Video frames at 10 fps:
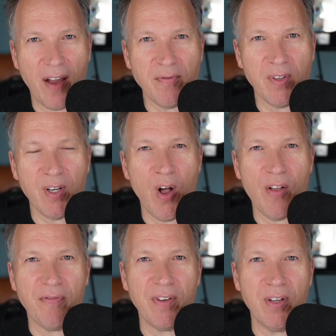After the
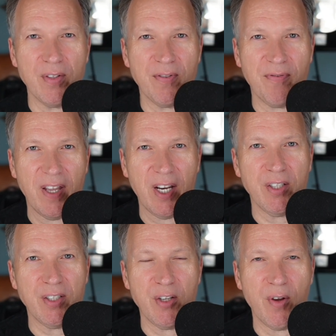Caulfields
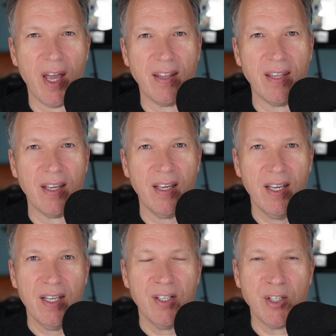finished, you had the
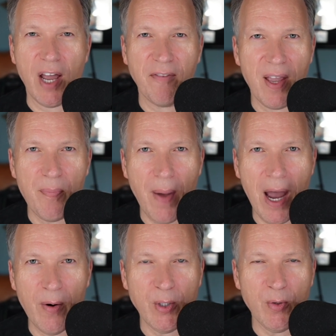John Faye
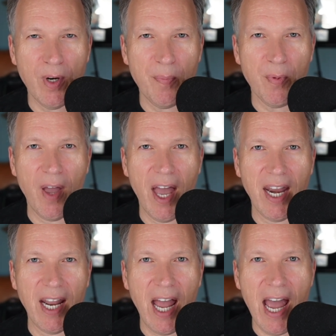Power Trip, you
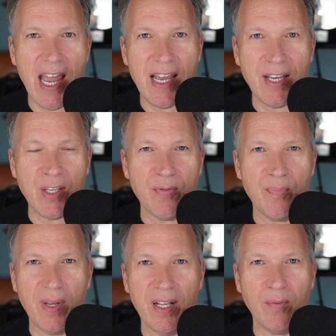had Ike,
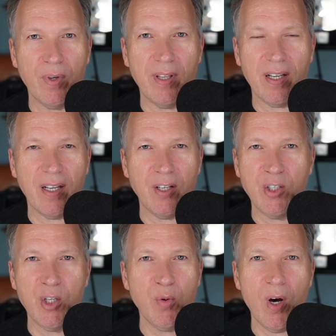you've been with a
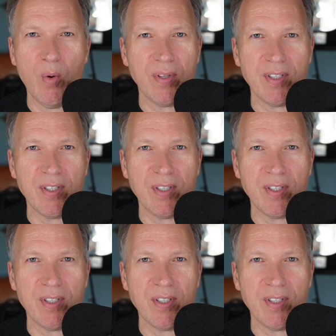duo with